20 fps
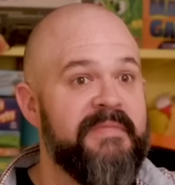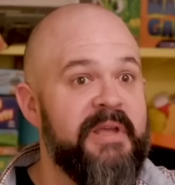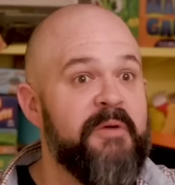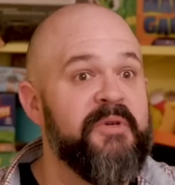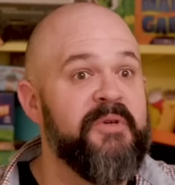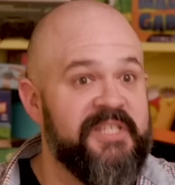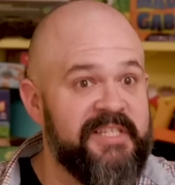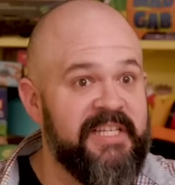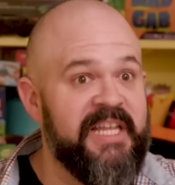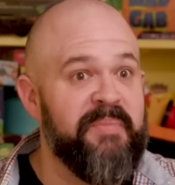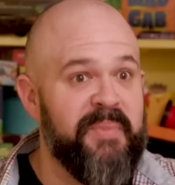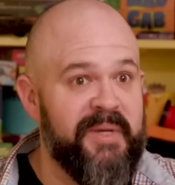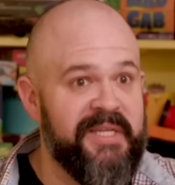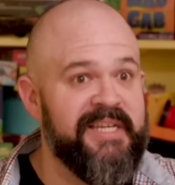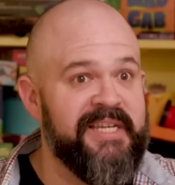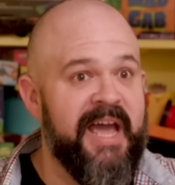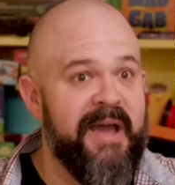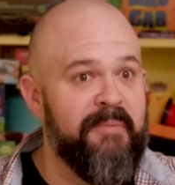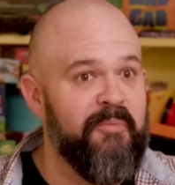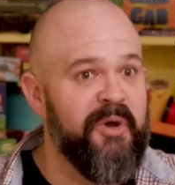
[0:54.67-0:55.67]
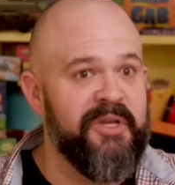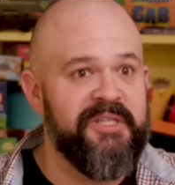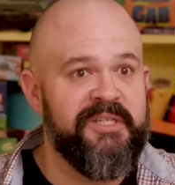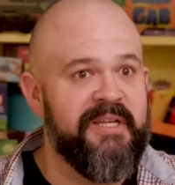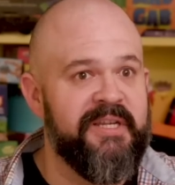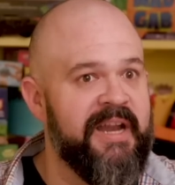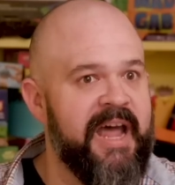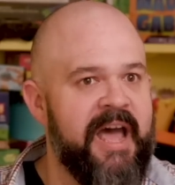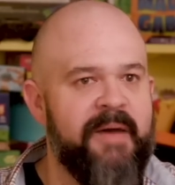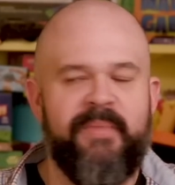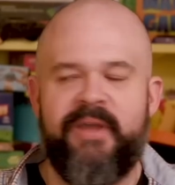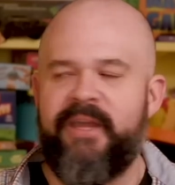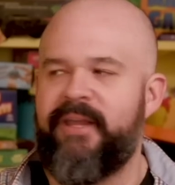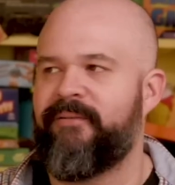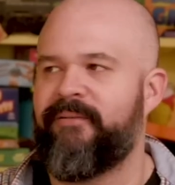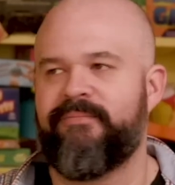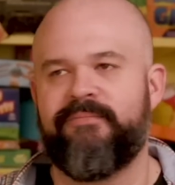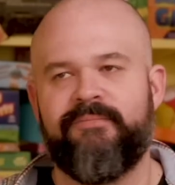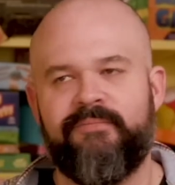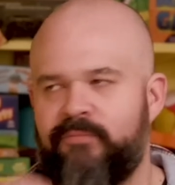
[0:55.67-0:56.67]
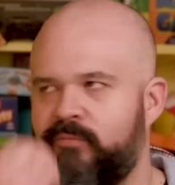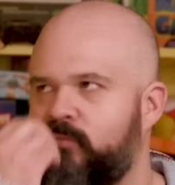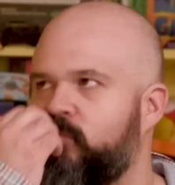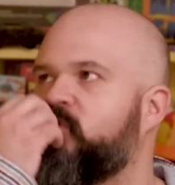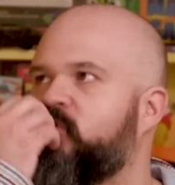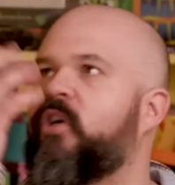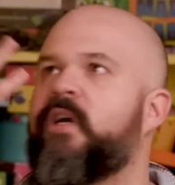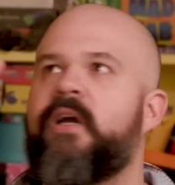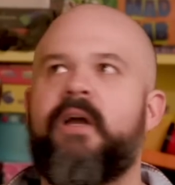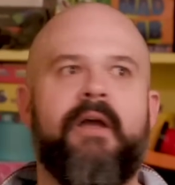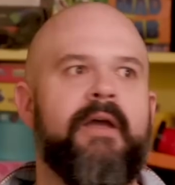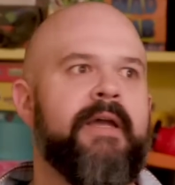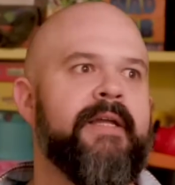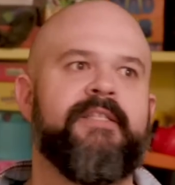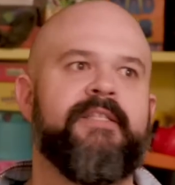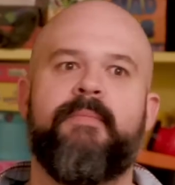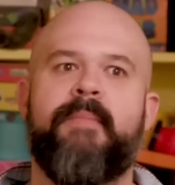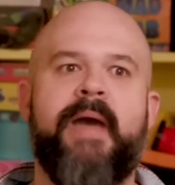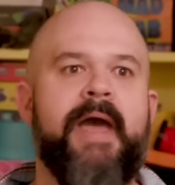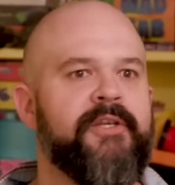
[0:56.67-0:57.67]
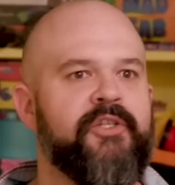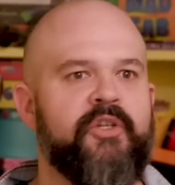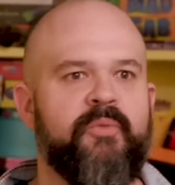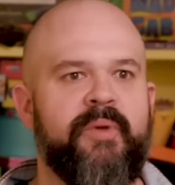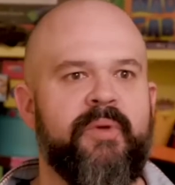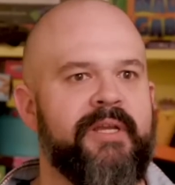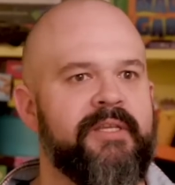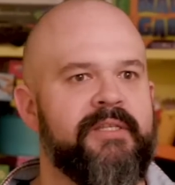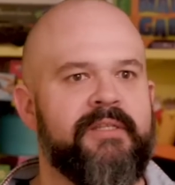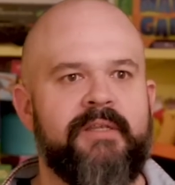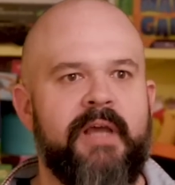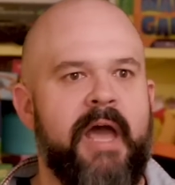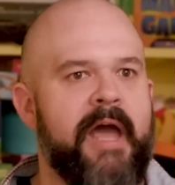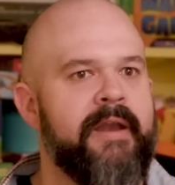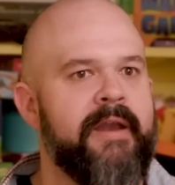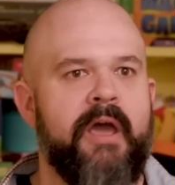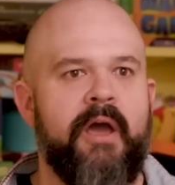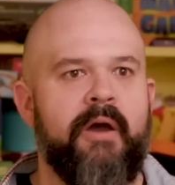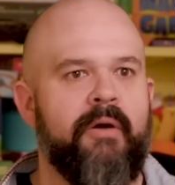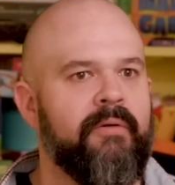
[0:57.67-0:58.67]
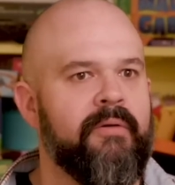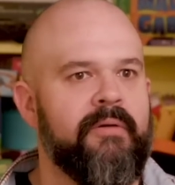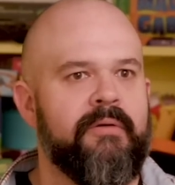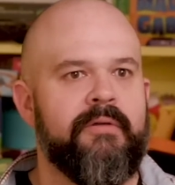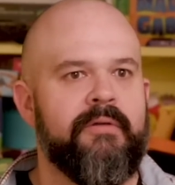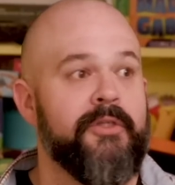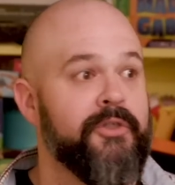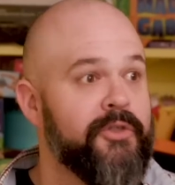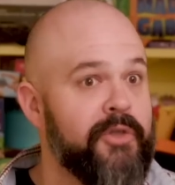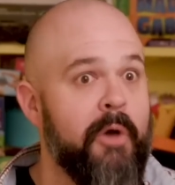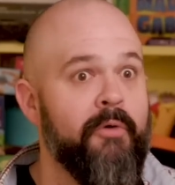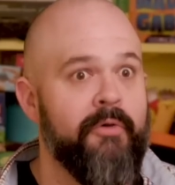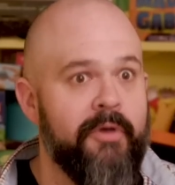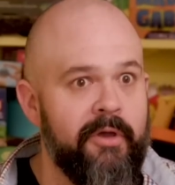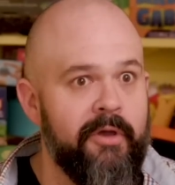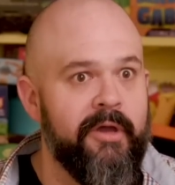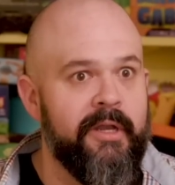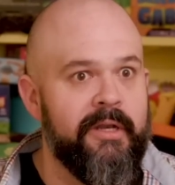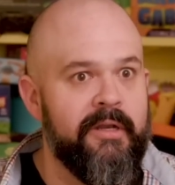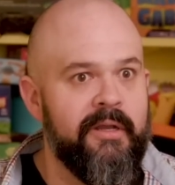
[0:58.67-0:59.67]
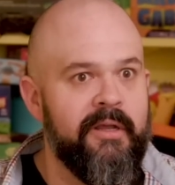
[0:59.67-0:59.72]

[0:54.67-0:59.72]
It was sleepy time, wasn't it? I mean, it's a masterpiece. I know. So good.